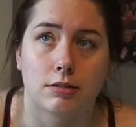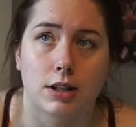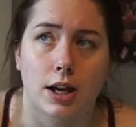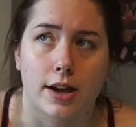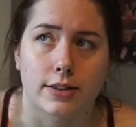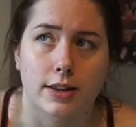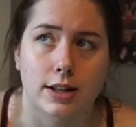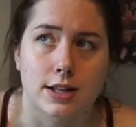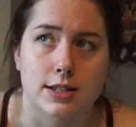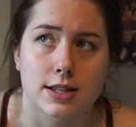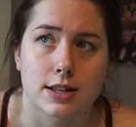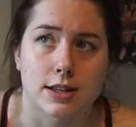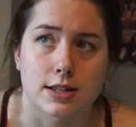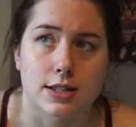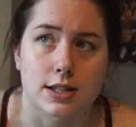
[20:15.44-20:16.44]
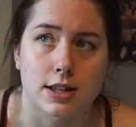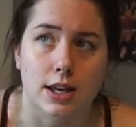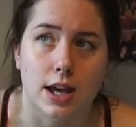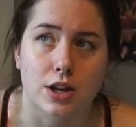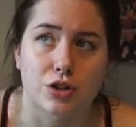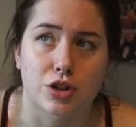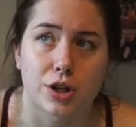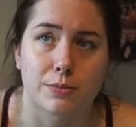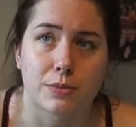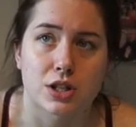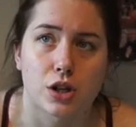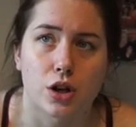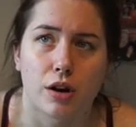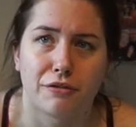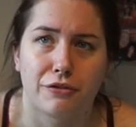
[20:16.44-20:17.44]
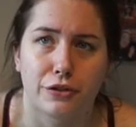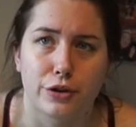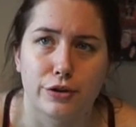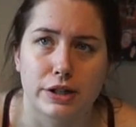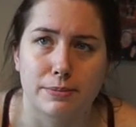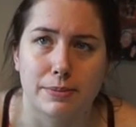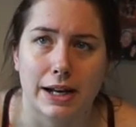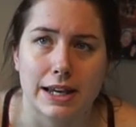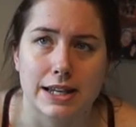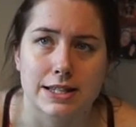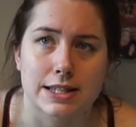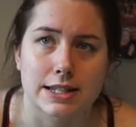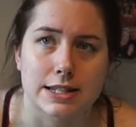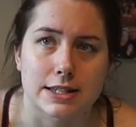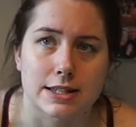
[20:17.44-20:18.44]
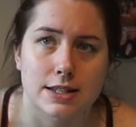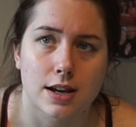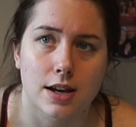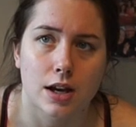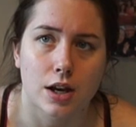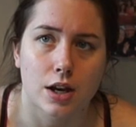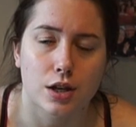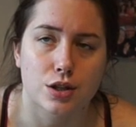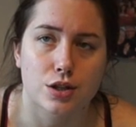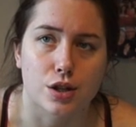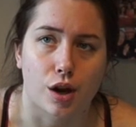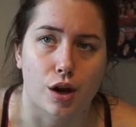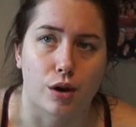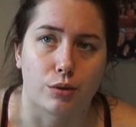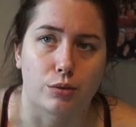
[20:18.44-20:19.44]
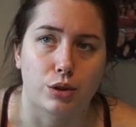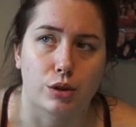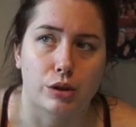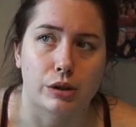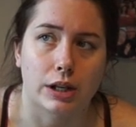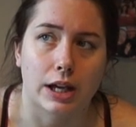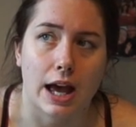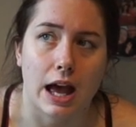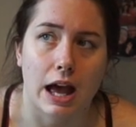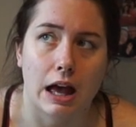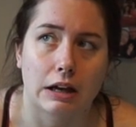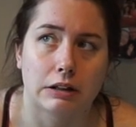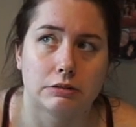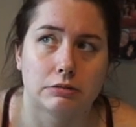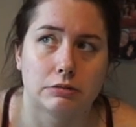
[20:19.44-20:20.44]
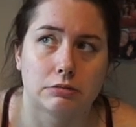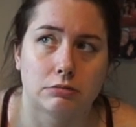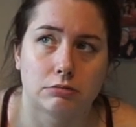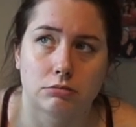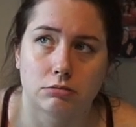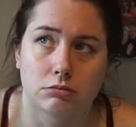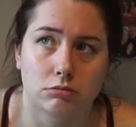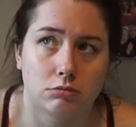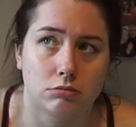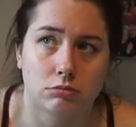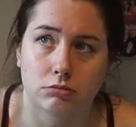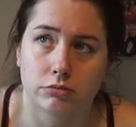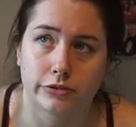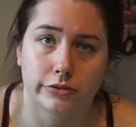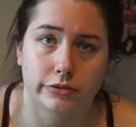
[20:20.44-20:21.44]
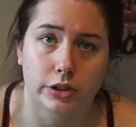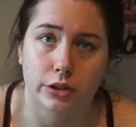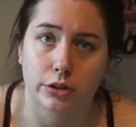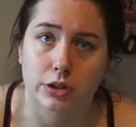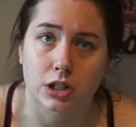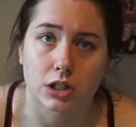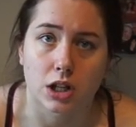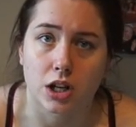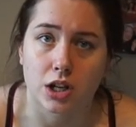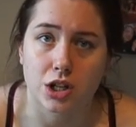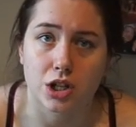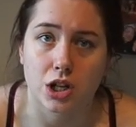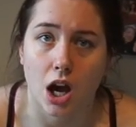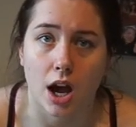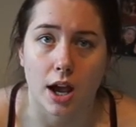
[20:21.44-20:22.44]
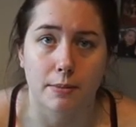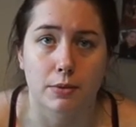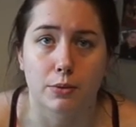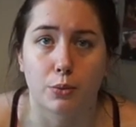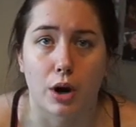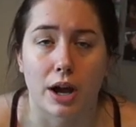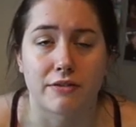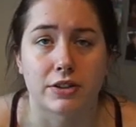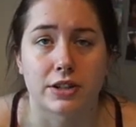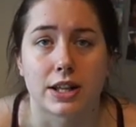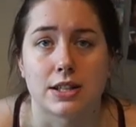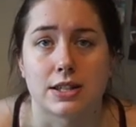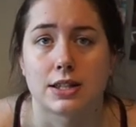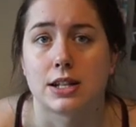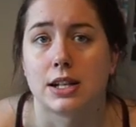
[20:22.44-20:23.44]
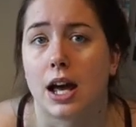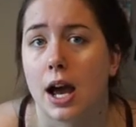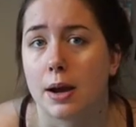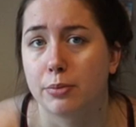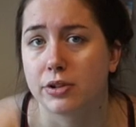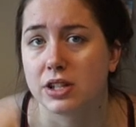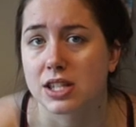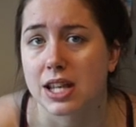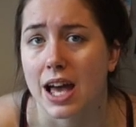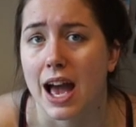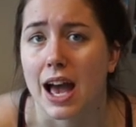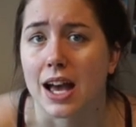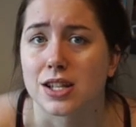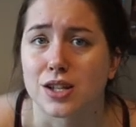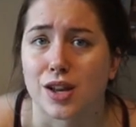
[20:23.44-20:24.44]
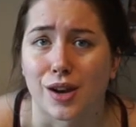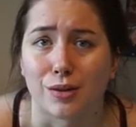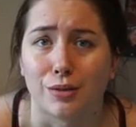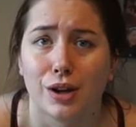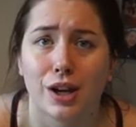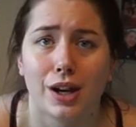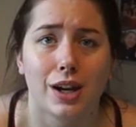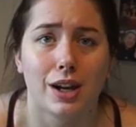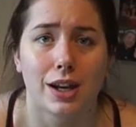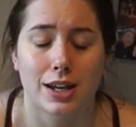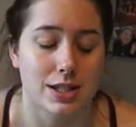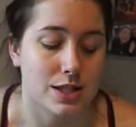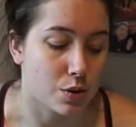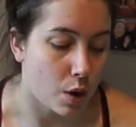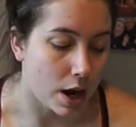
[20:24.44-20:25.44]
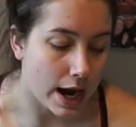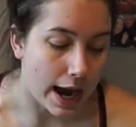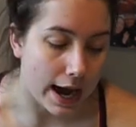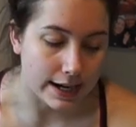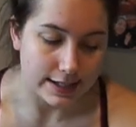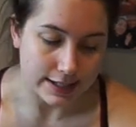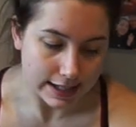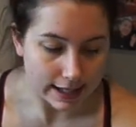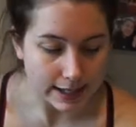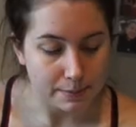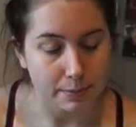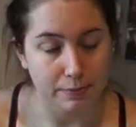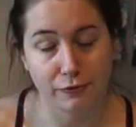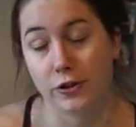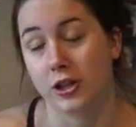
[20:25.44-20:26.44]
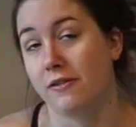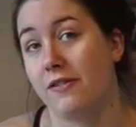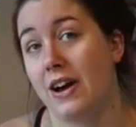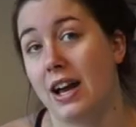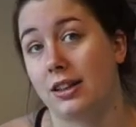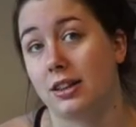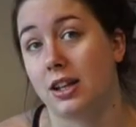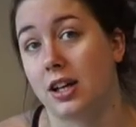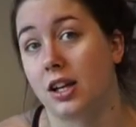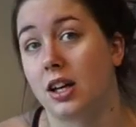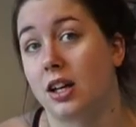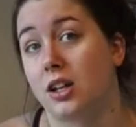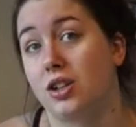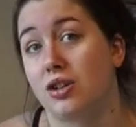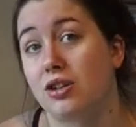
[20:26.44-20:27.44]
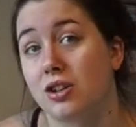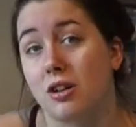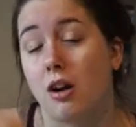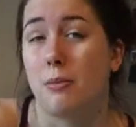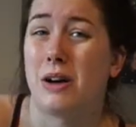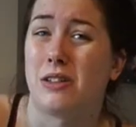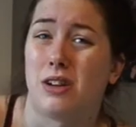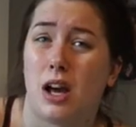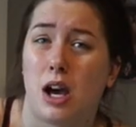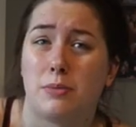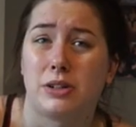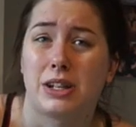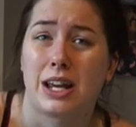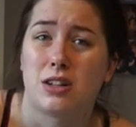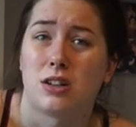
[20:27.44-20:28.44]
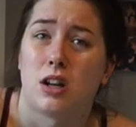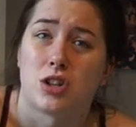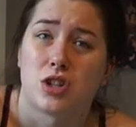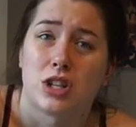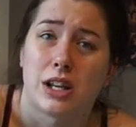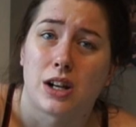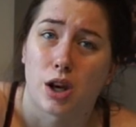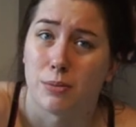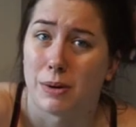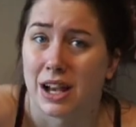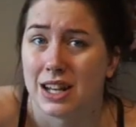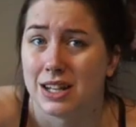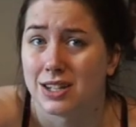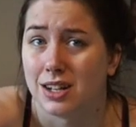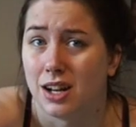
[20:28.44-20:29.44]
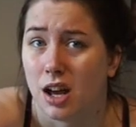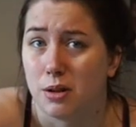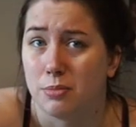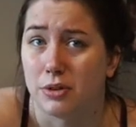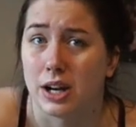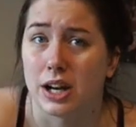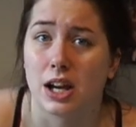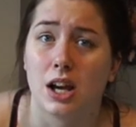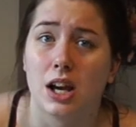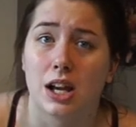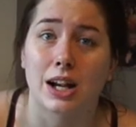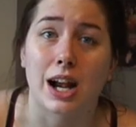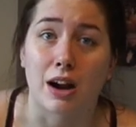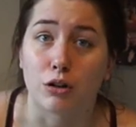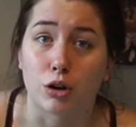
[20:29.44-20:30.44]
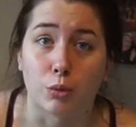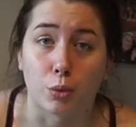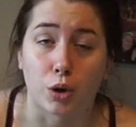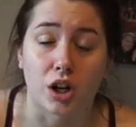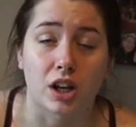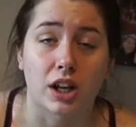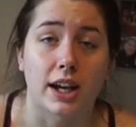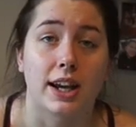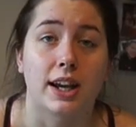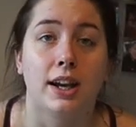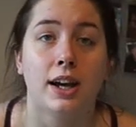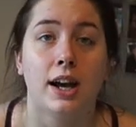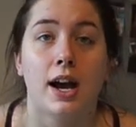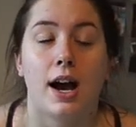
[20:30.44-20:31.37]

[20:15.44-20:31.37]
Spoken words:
yeah, I think that's it that's in the atrium. There's a lot of foodie places, so you can get food at lunchtime and whatever. That the library's there, so it's quite handy for the fact that you can come out the library, get your lunch, and then go back into the library, carry on working.